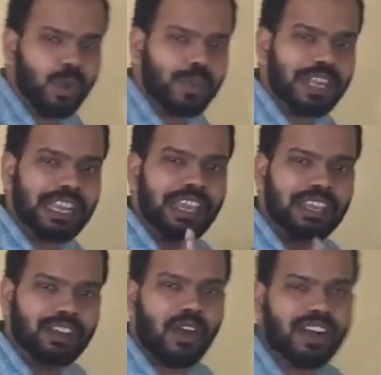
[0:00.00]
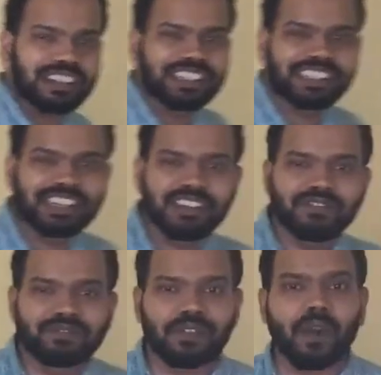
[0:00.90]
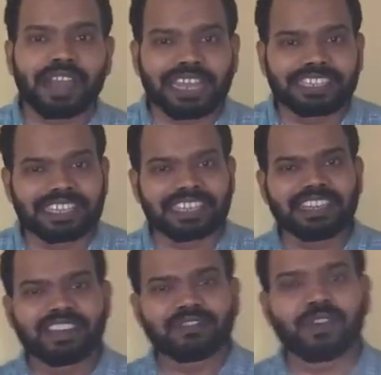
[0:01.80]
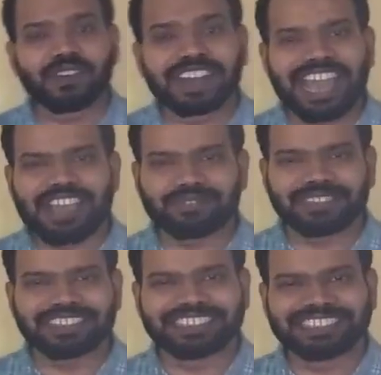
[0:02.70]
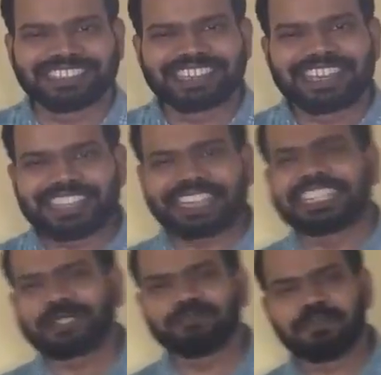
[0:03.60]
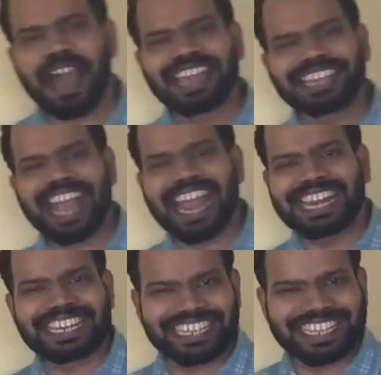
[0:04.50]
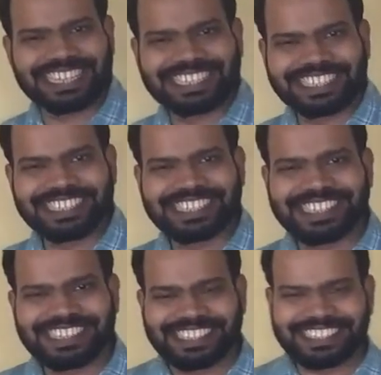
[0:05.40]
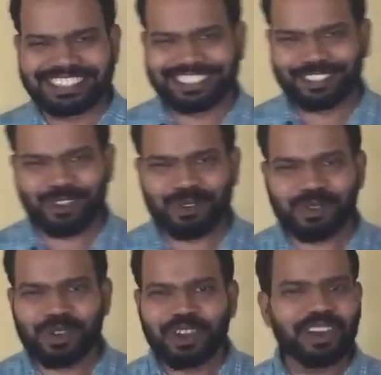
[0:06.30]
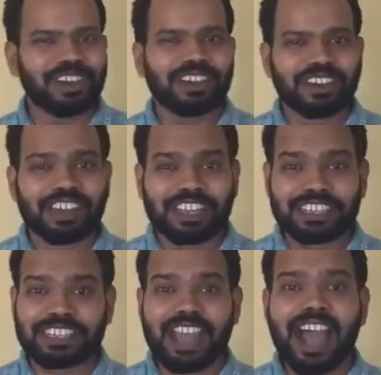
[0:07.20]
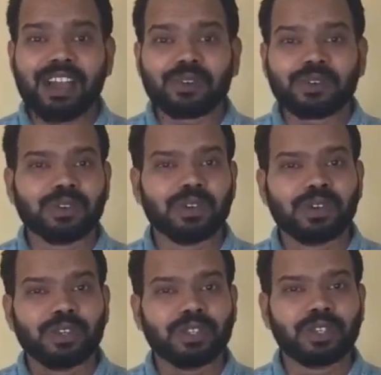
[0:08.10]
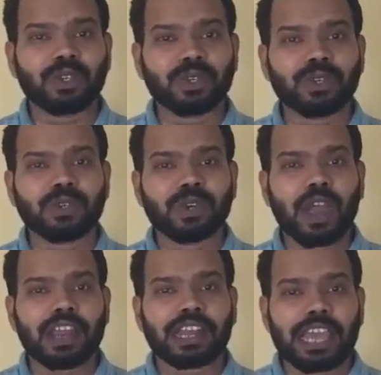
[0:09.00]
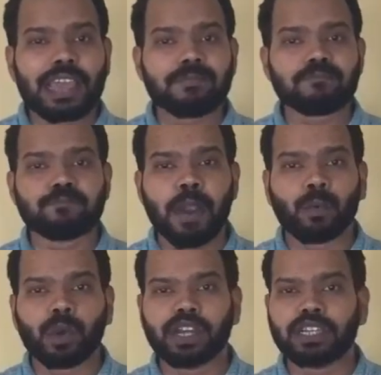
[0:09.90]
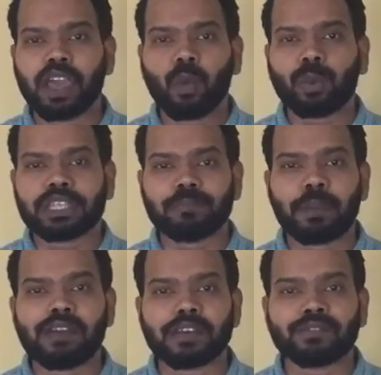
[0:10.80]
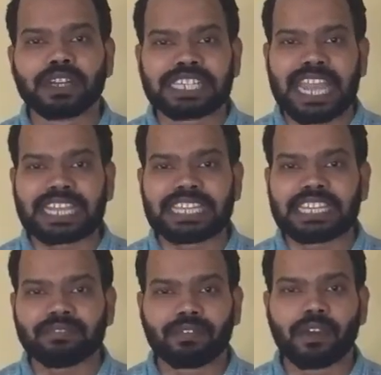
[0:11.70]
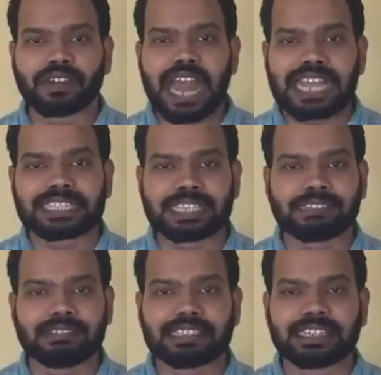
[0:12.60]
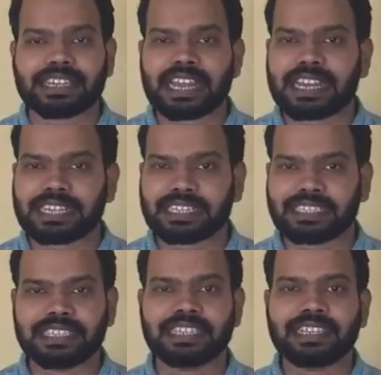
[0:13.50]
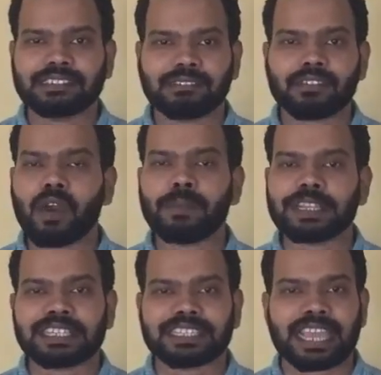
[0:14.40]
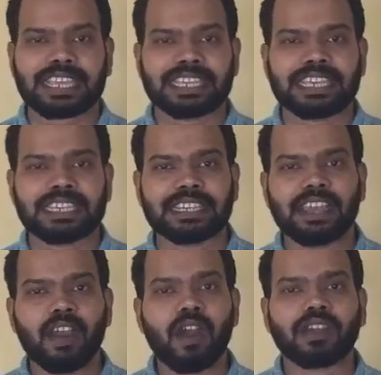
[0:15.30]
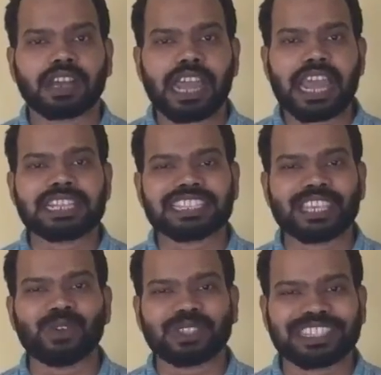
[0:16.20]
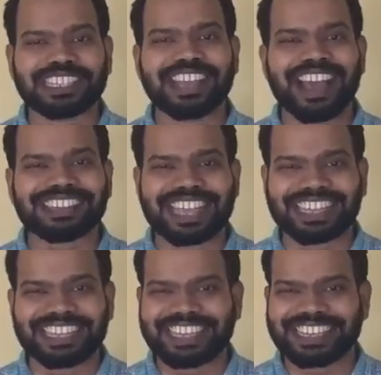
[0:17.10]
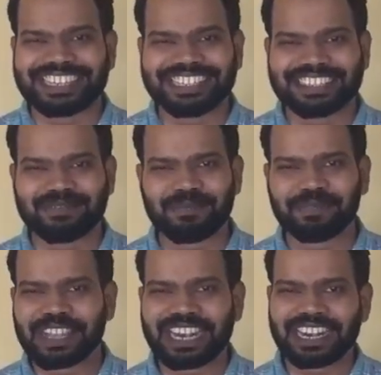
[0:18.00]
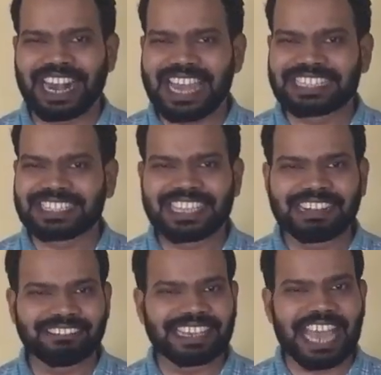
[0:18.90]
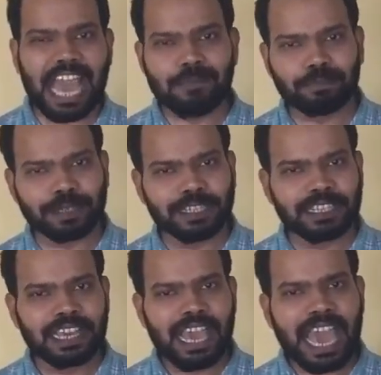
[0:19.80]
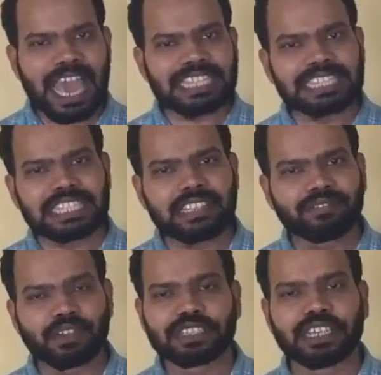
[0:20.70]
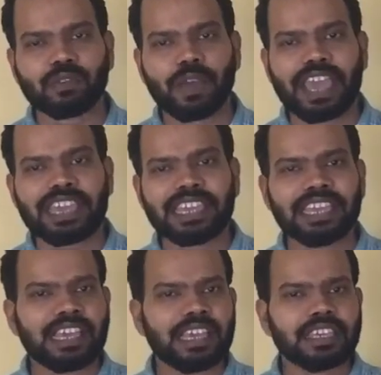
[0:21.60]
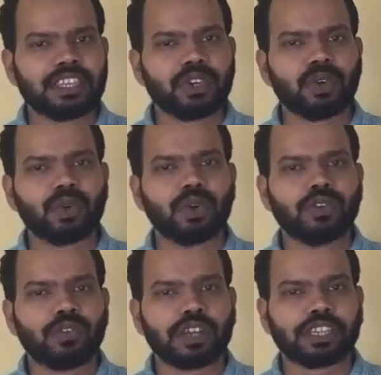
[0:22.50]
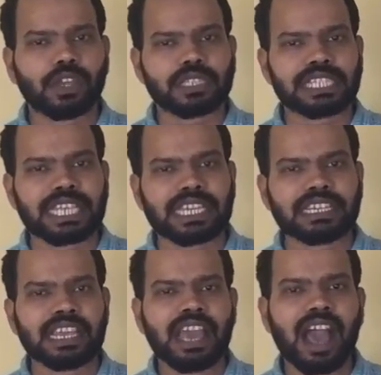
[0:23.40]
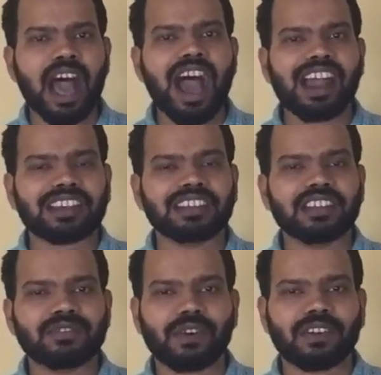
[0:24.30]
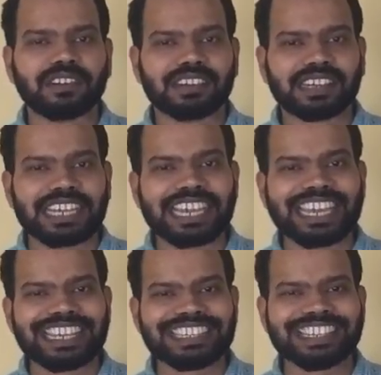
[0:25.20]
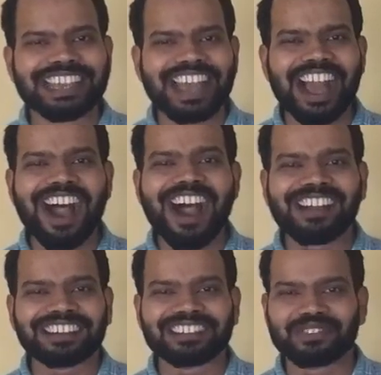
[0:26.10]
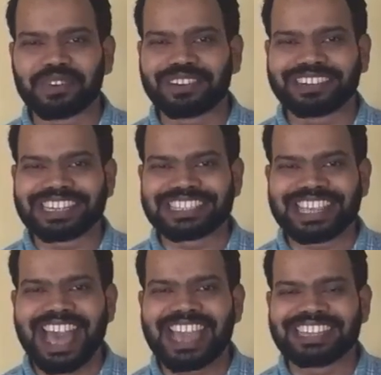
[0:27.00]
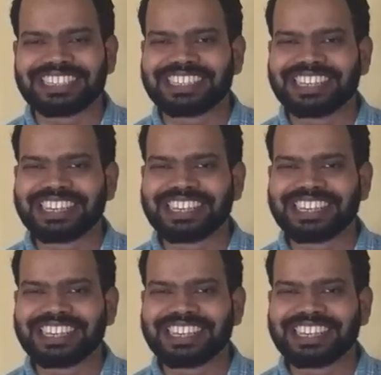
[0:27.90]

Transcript: will conquer forgetting forever. That is my guarantee. So now you are empowered with a powerful technique for accelerated learning, the Robinson technique or SQ3R technique. Let's recap. S for survey, Q for question, R for read, R for recite,